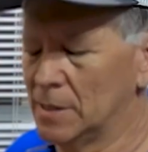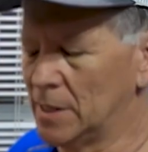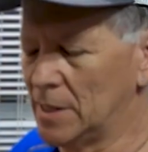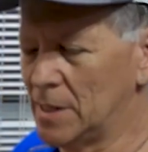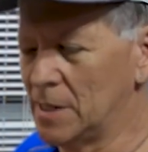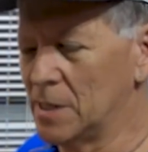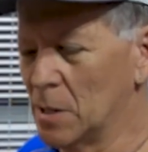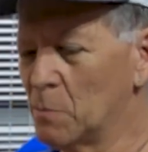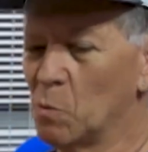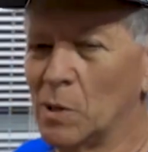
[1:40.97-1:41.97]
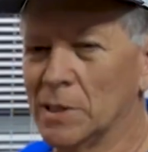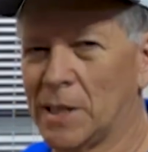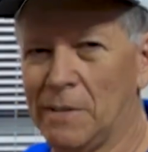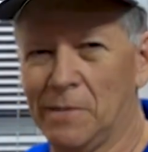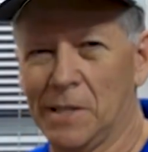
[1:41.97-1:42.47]
the number one
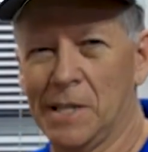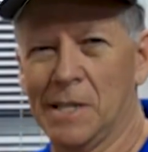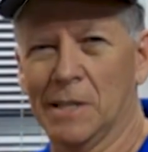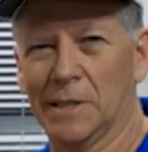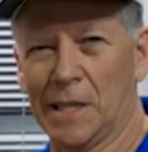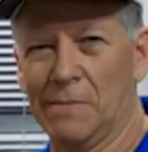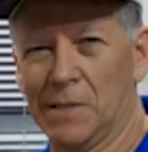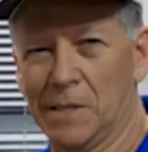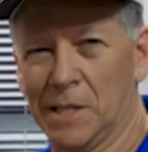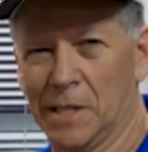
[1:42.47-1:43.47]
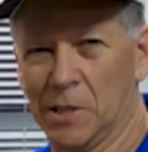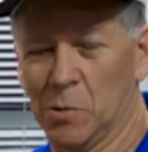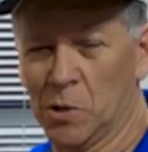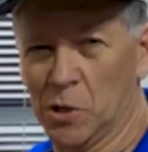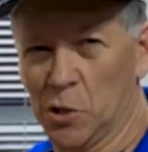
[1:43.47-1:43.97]
safety safety thing
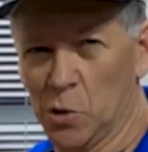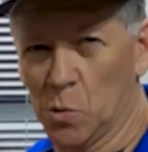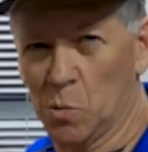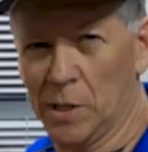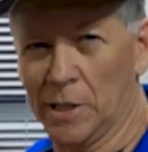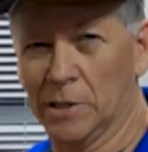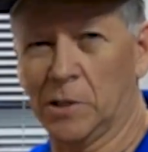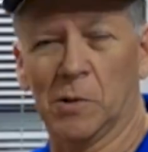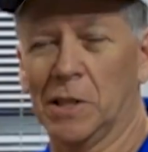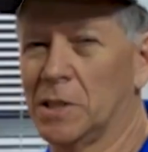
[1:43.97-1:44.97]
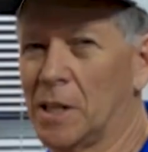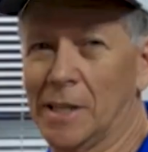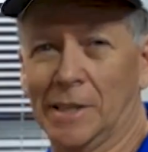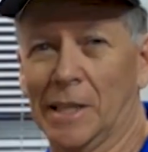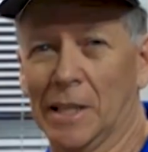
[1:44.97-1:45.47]
you can do is to just
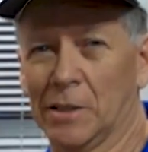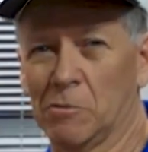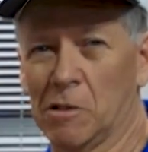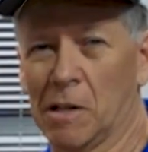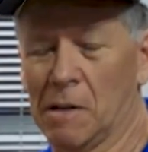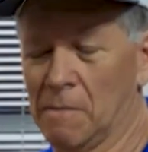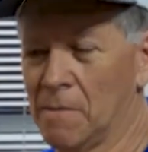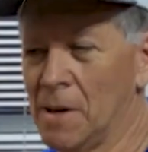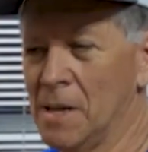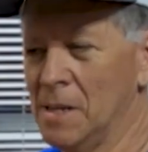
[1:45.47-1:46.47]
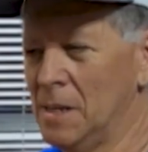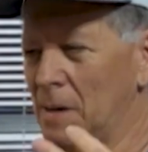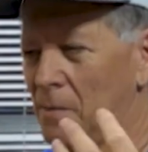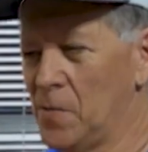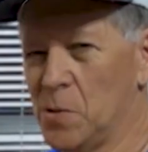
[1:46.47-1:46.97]
cut the electric off.
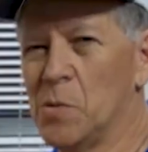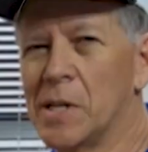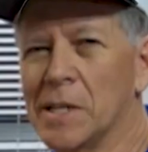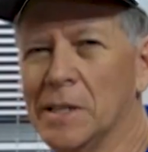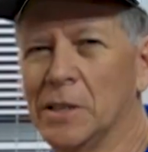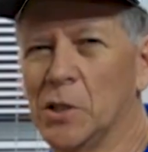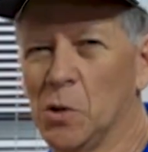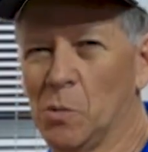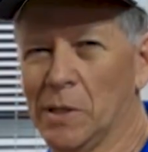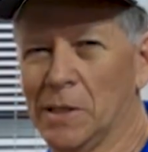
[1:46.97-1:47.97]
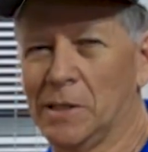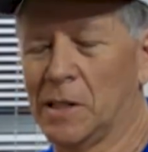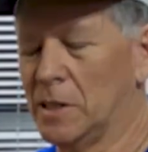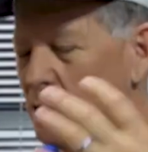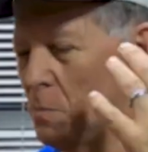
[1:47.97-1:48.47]
If you can do it,
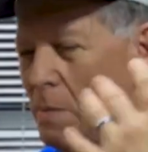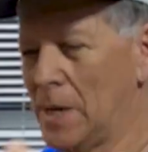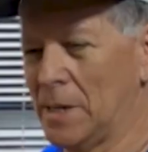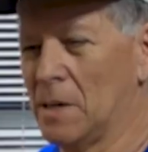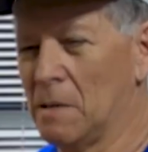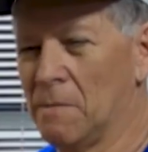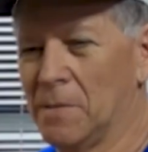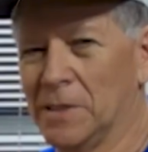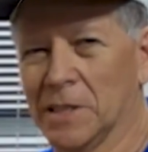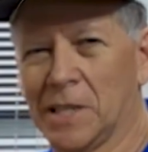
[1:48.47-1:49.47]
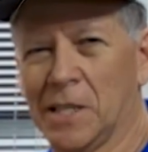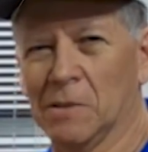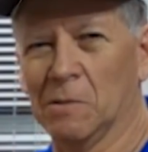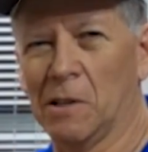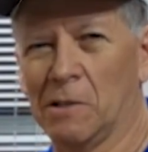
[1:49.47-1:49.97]
cut your main off. Just
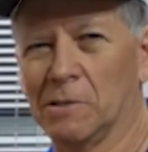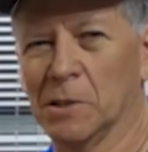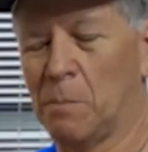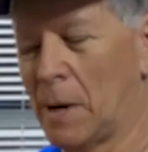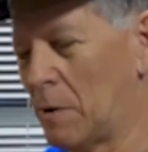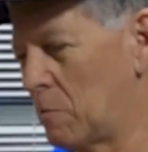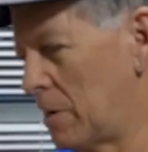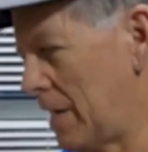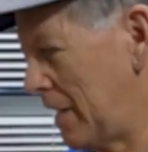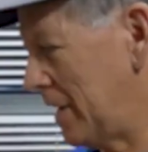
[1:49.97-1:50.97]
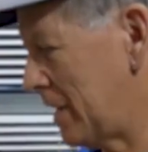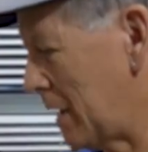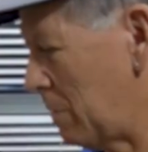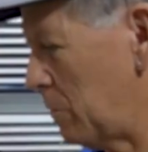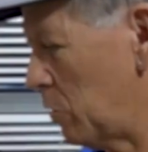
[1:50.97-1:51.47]
kill all the power
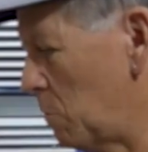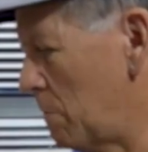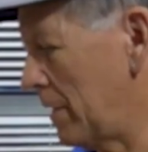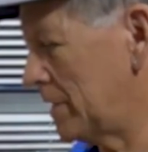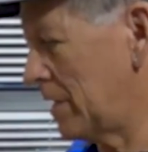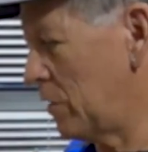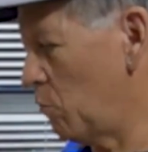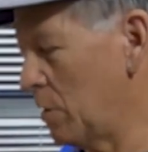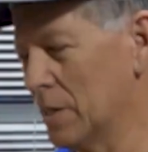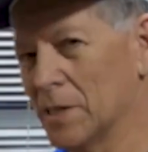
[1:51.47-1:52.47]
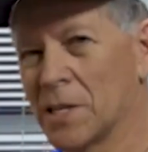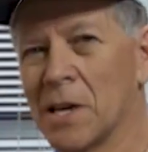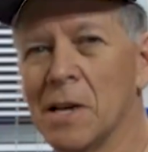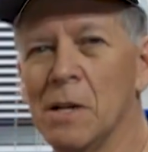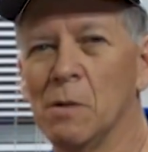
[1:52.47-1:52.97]
anytime you're messing with
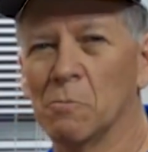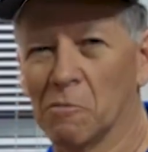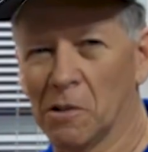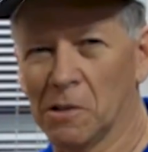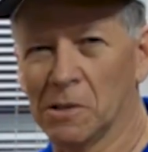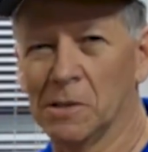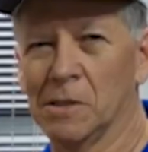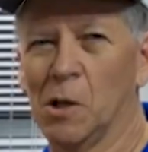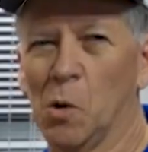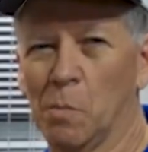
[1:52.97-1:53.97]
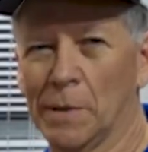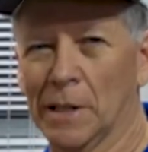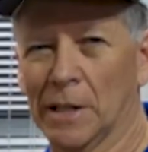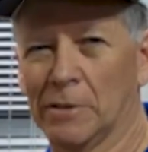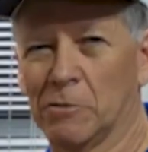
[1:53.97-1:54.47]
raw open
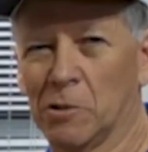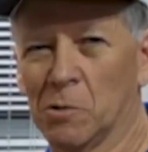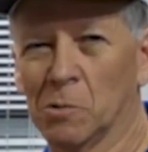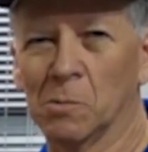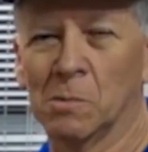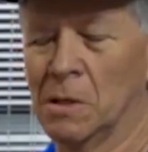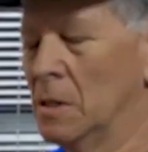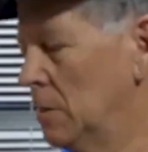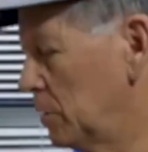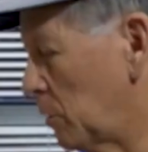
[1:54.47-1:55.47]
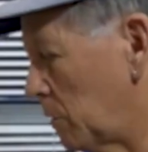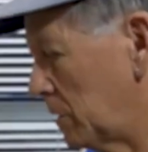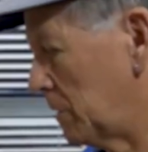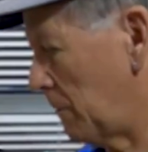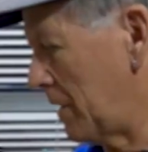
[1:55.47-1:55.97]
electrical
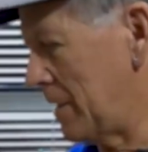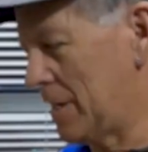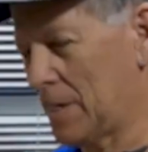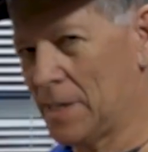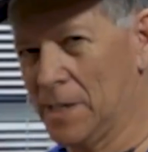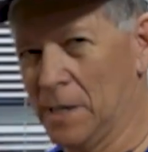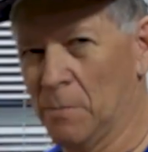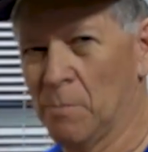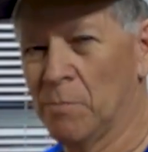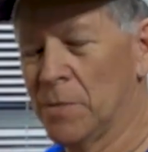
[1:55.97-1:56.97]
circuits of any kind.